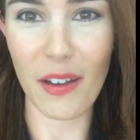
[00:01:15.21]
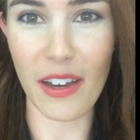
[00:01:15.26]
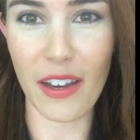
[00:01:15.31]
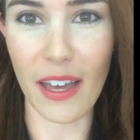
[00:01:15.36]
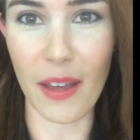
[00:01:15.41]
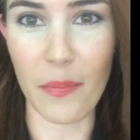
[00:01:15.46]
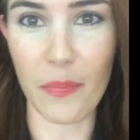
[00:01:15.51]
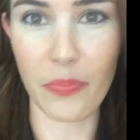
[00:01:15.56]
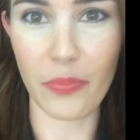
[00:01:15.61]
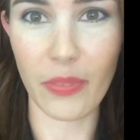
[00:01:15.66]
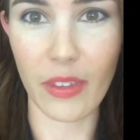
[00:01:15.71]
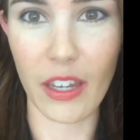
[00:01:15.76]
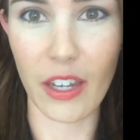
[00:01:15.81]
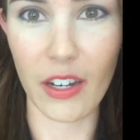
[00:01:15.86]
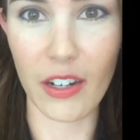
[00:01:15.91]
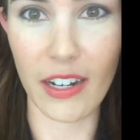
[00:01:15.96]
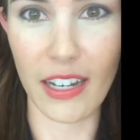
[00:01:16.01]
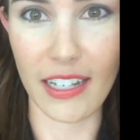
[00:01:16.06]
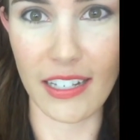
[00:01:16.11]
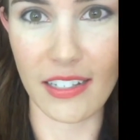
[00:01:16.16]
Okay,
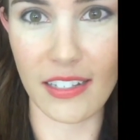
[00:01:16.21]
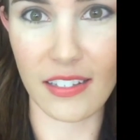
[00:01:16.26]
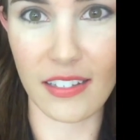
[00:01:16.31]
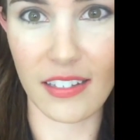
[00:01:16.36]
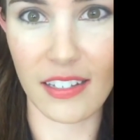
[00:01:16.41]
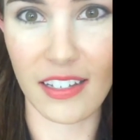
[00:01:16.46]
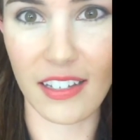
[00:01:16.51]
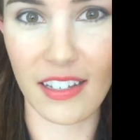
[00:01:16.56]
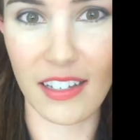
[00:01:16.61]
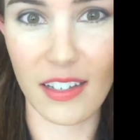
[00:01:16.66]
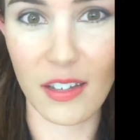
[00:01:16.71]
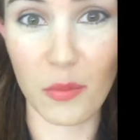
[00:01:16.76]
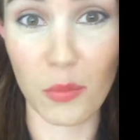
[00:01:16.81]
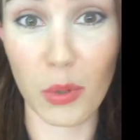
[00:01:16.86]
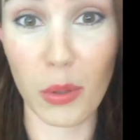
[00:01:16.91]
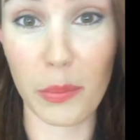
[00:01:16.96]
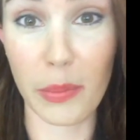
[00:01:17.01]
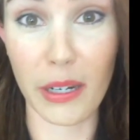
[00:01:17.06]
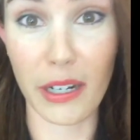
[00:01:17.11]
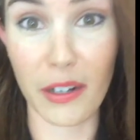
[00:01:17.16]
here it is.
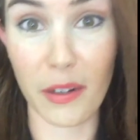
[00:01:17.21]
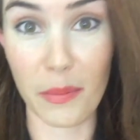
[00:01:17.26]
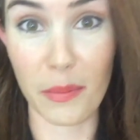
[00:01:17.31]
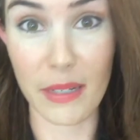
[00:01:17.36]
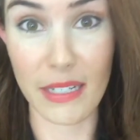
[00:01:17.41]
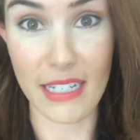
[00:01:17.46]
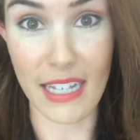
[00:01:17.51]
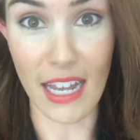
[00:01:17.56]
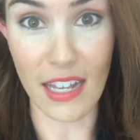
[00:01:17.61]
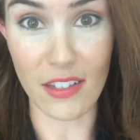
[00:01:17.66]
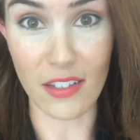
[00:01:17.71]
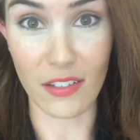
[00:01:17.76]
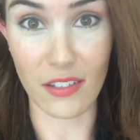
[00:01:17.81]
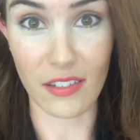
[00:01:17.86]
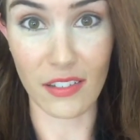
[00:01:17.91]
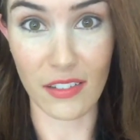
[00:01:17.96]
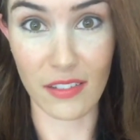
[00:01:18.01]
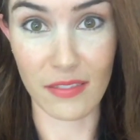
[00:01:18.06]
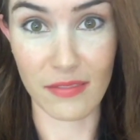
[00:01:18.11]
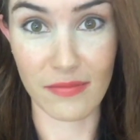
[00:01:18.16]
Prepare to be
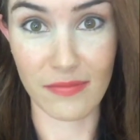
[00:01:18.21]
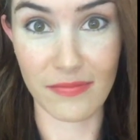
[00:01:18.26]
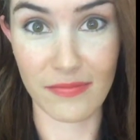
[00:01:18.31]
dazzled.